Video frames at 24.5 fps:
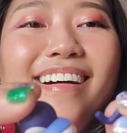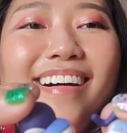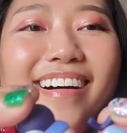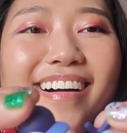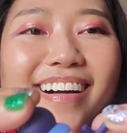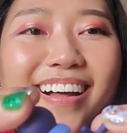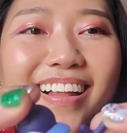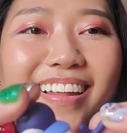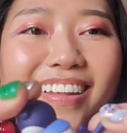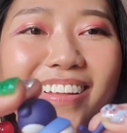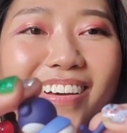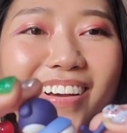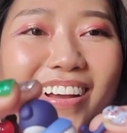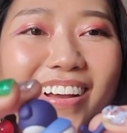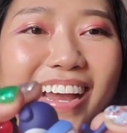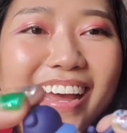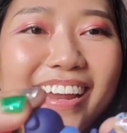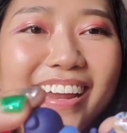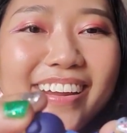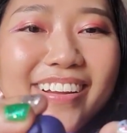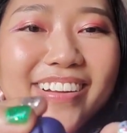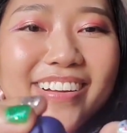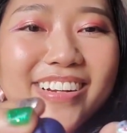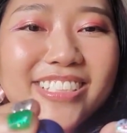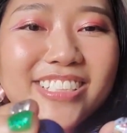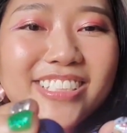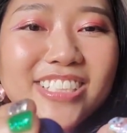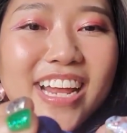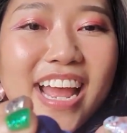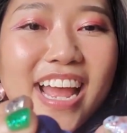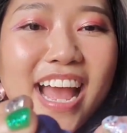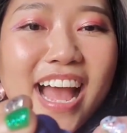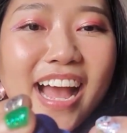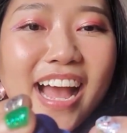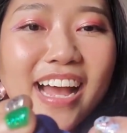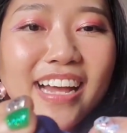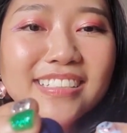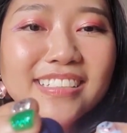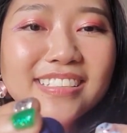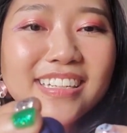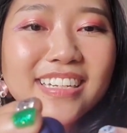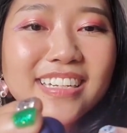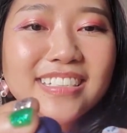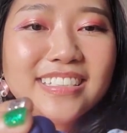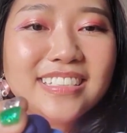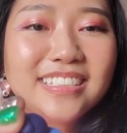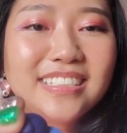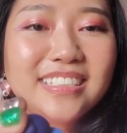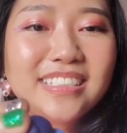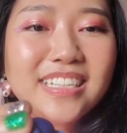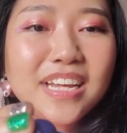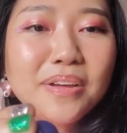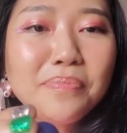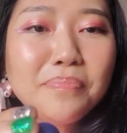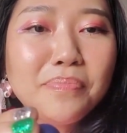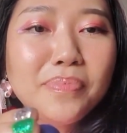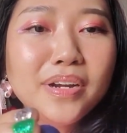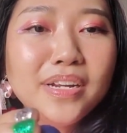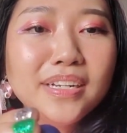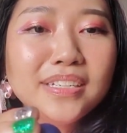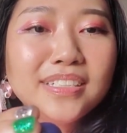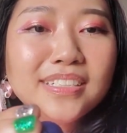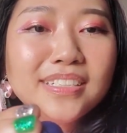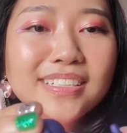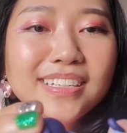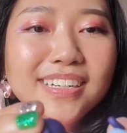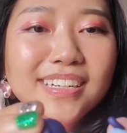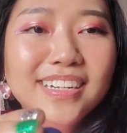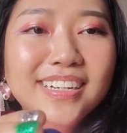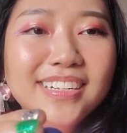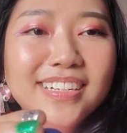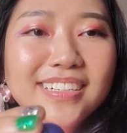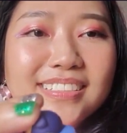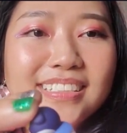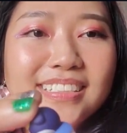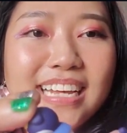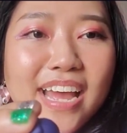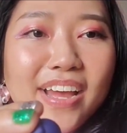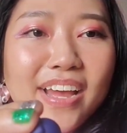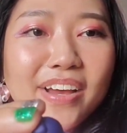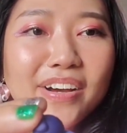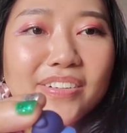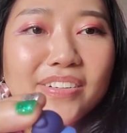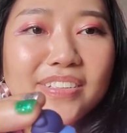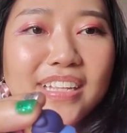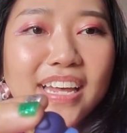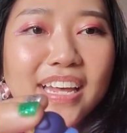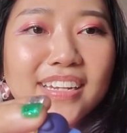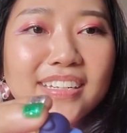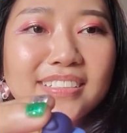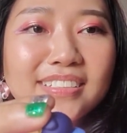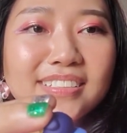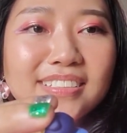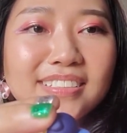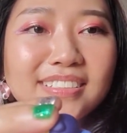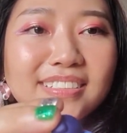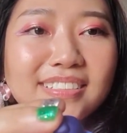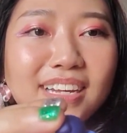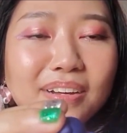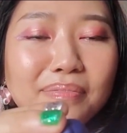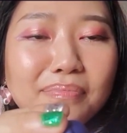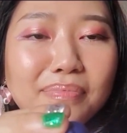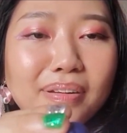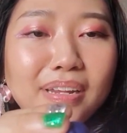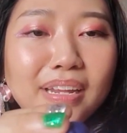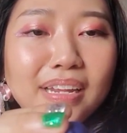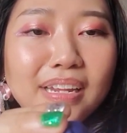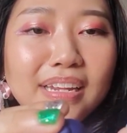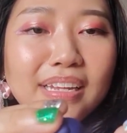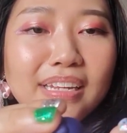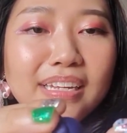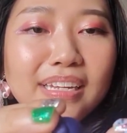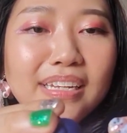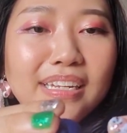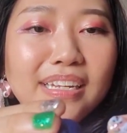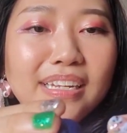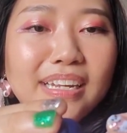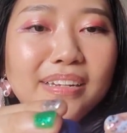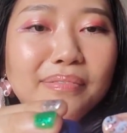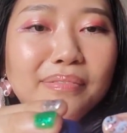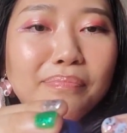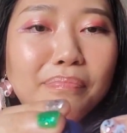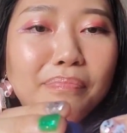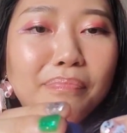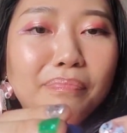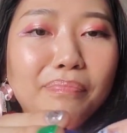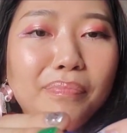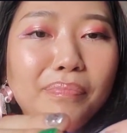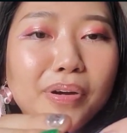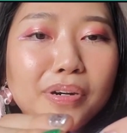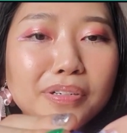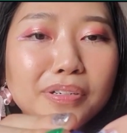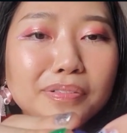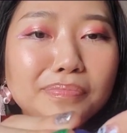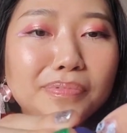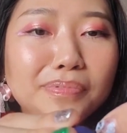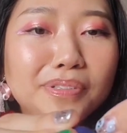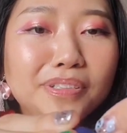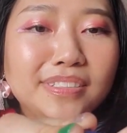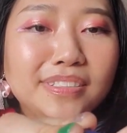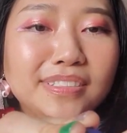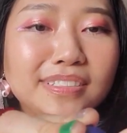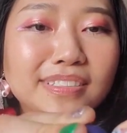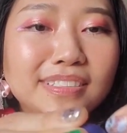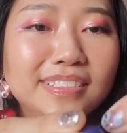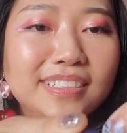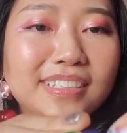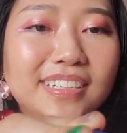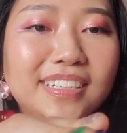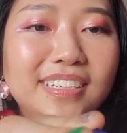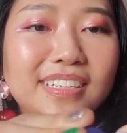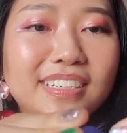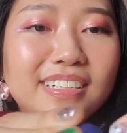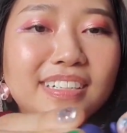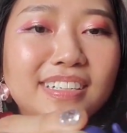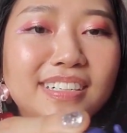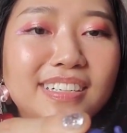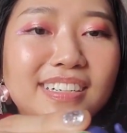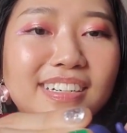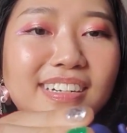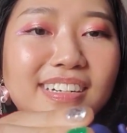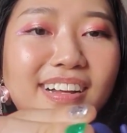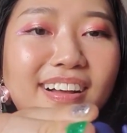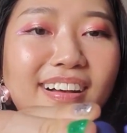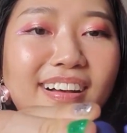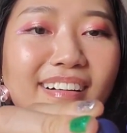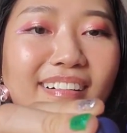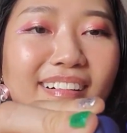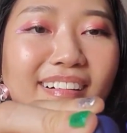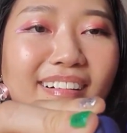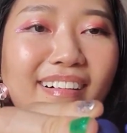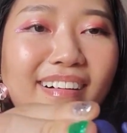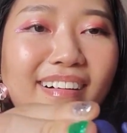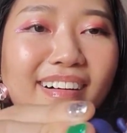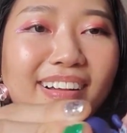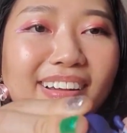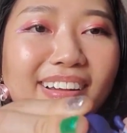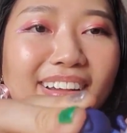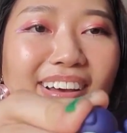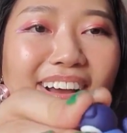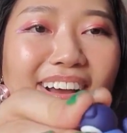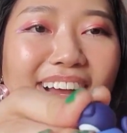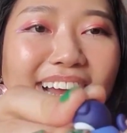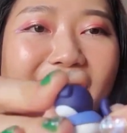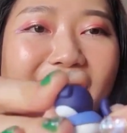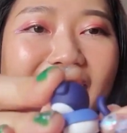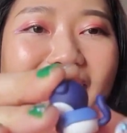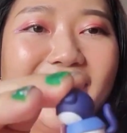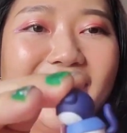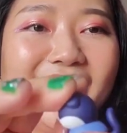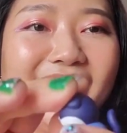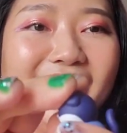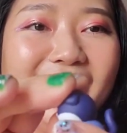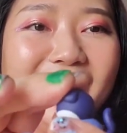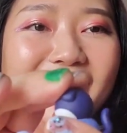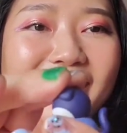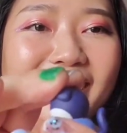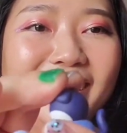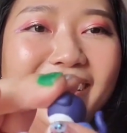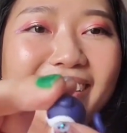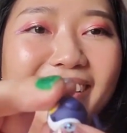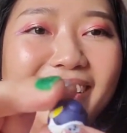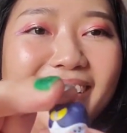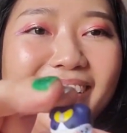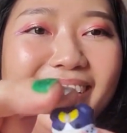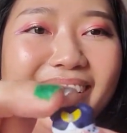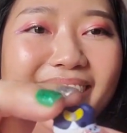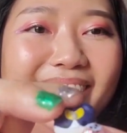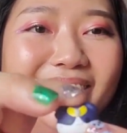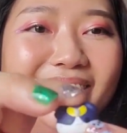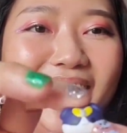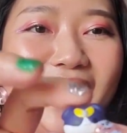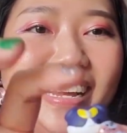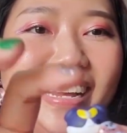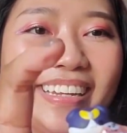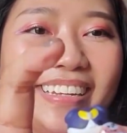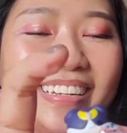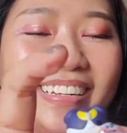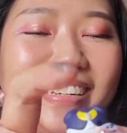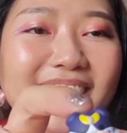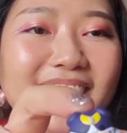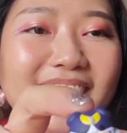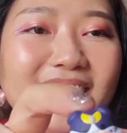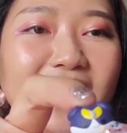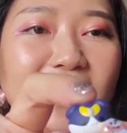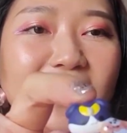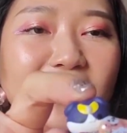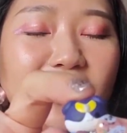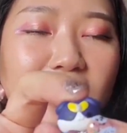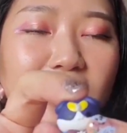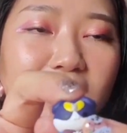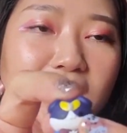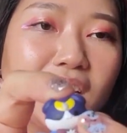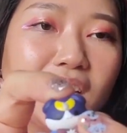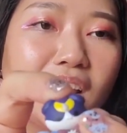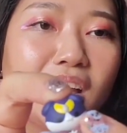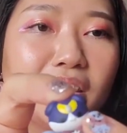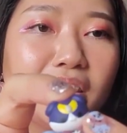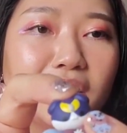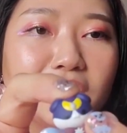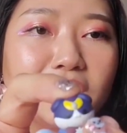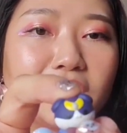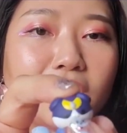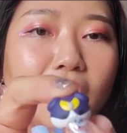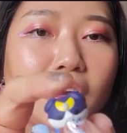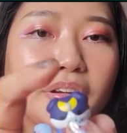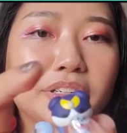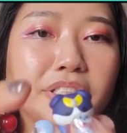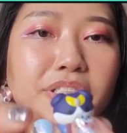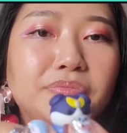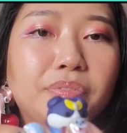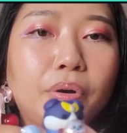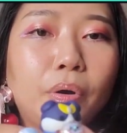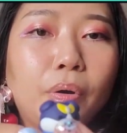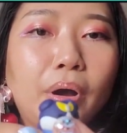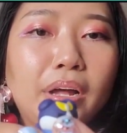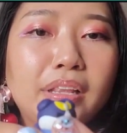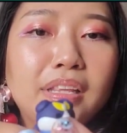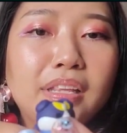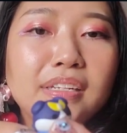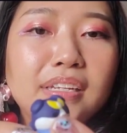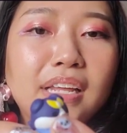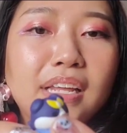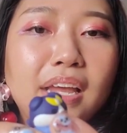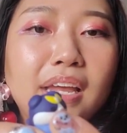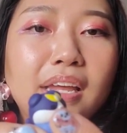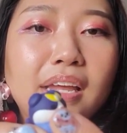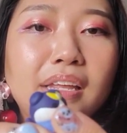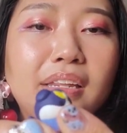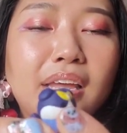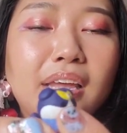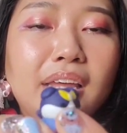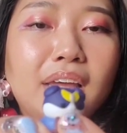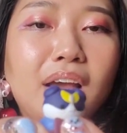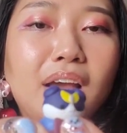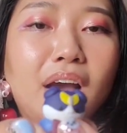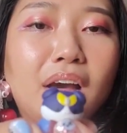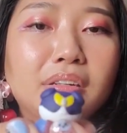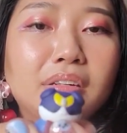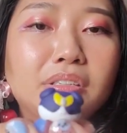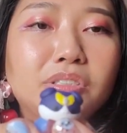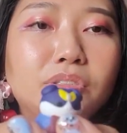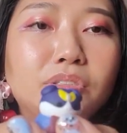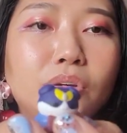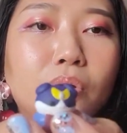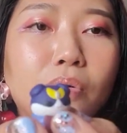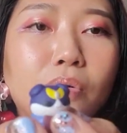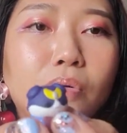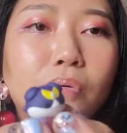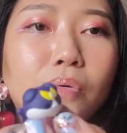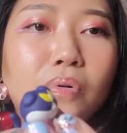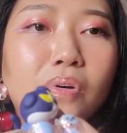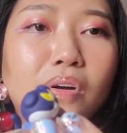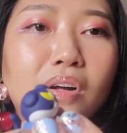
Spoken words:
look at her. She has a separate tail that is completely in purple. Oh, look at her. Oh my goodness. And she's another Scottish foal. I think they got so